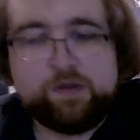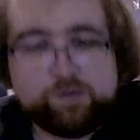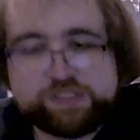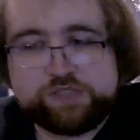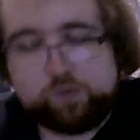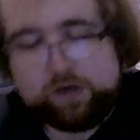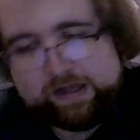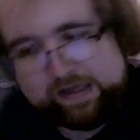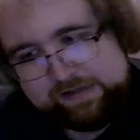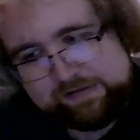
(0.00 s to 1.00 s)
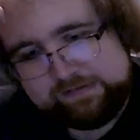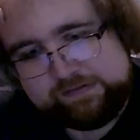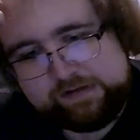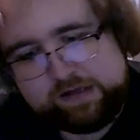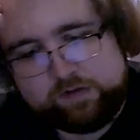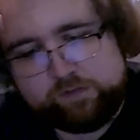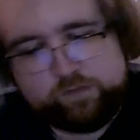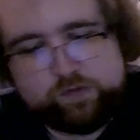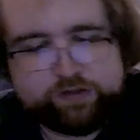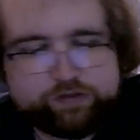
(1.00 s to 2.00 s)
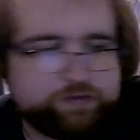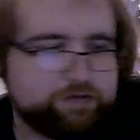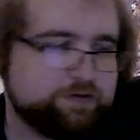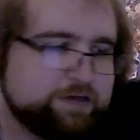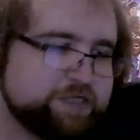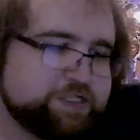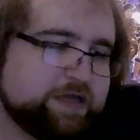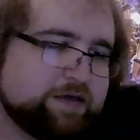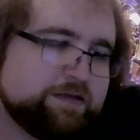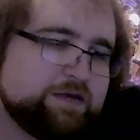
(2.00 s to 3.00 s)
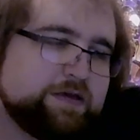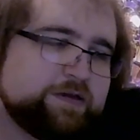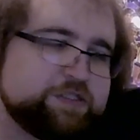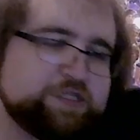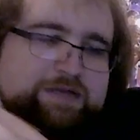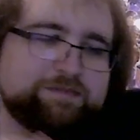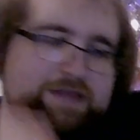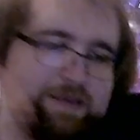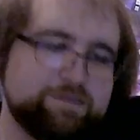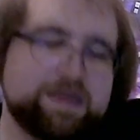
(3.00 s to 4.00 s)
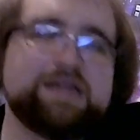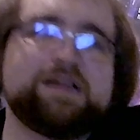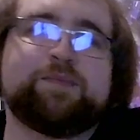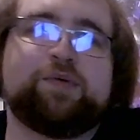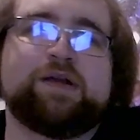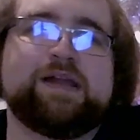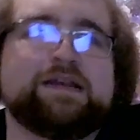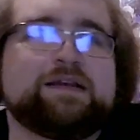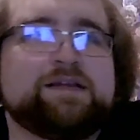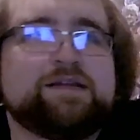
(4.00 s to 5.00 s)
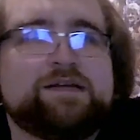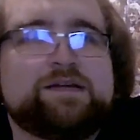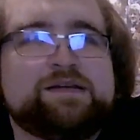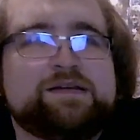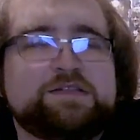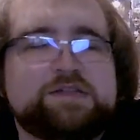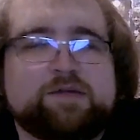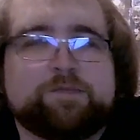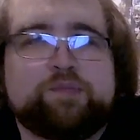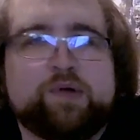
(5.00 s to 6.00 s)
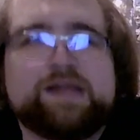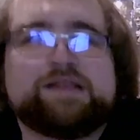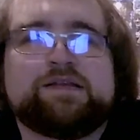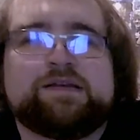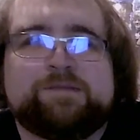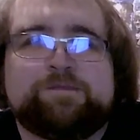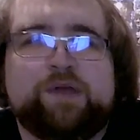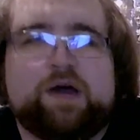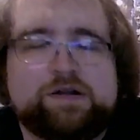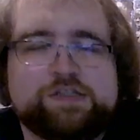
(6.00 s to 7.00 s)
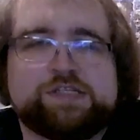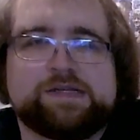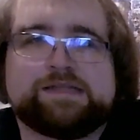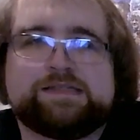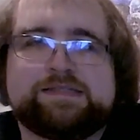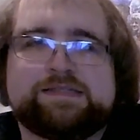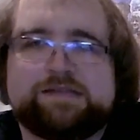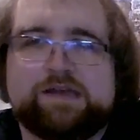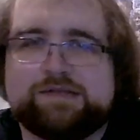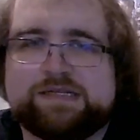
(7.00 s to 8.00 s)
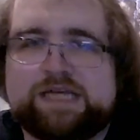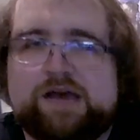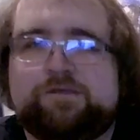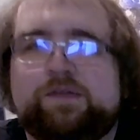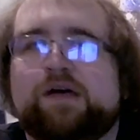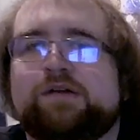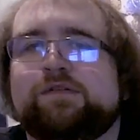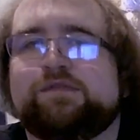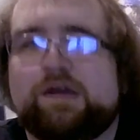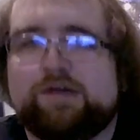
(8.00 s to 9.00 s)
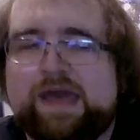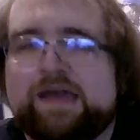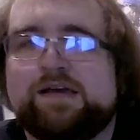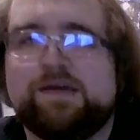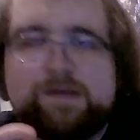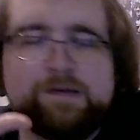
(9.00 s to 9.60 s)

Which is why, you know, with Nijika, she immediately put in the harshness, you know, the tough love of, you know, hey,